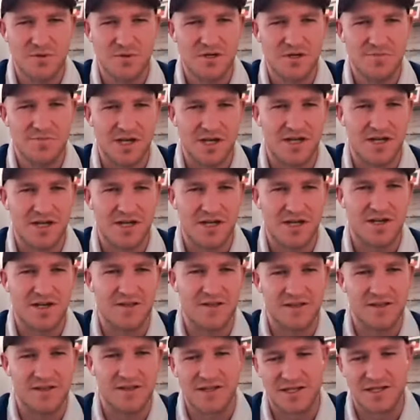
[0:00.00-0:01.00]
about? And
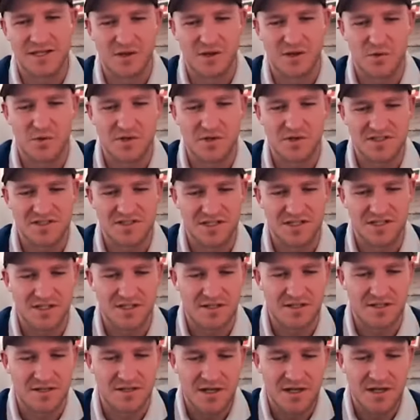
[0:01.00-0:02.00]
then they called us in
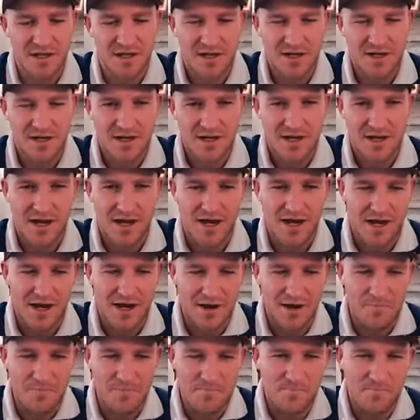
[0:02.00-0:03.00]
and,
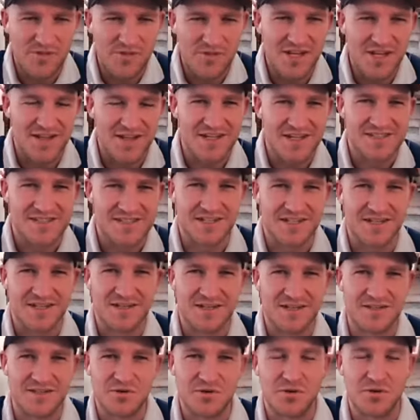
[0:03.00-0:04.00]
they said it
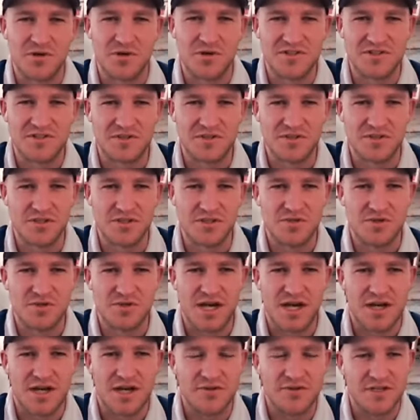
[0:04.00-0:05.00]
had gone to
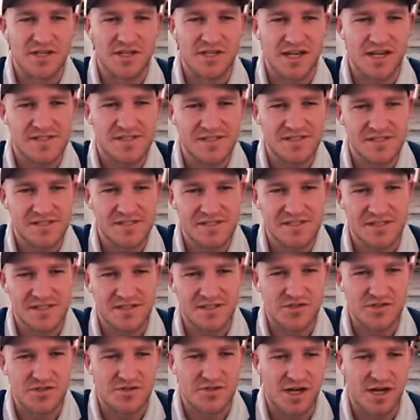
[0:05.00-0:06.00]
100 cases in
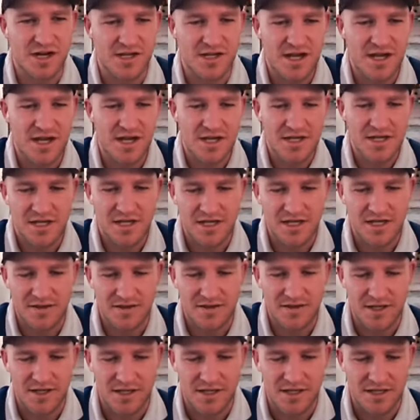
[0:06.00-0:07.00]
Australia. And
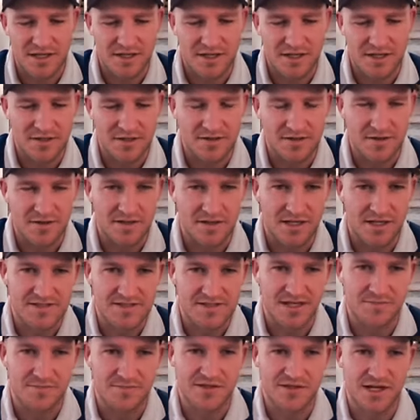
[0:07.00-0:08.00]
then the next
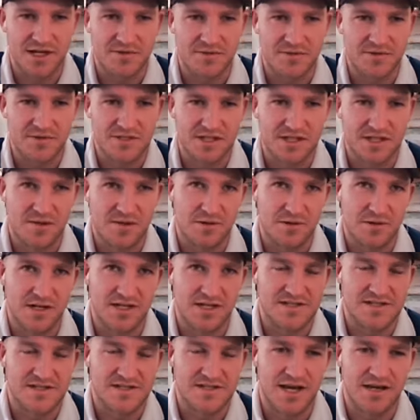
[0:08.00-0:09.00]
update was a couple of
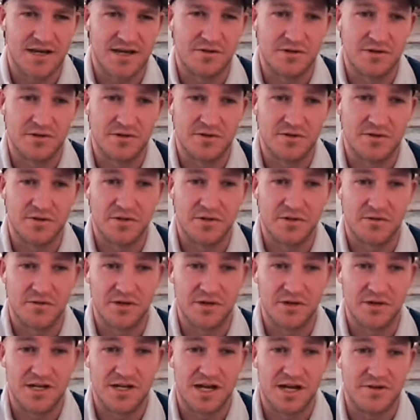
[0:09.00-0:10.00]
days later, it had gone to
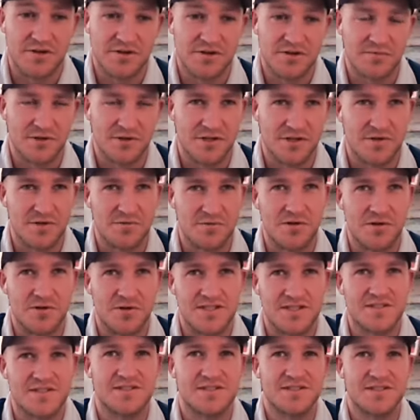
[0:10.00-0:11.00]
300. And we're like, well,
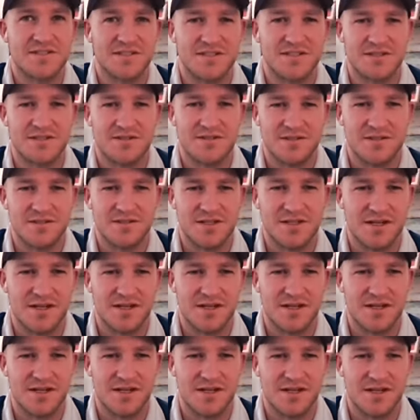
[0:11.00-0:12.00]
that's,
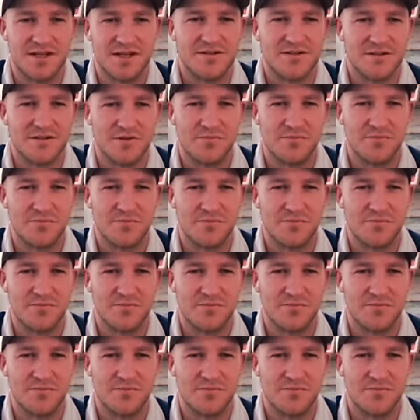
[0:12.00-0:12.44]
gone pretty